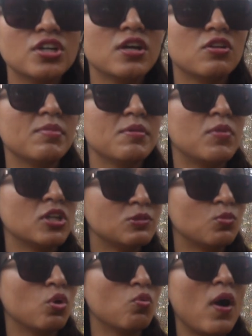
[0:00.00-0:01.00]
It'll be much
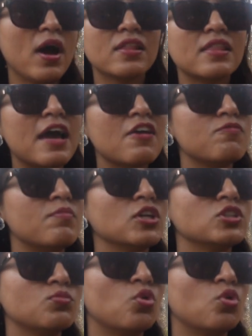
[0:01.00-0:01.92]
more wildlife, much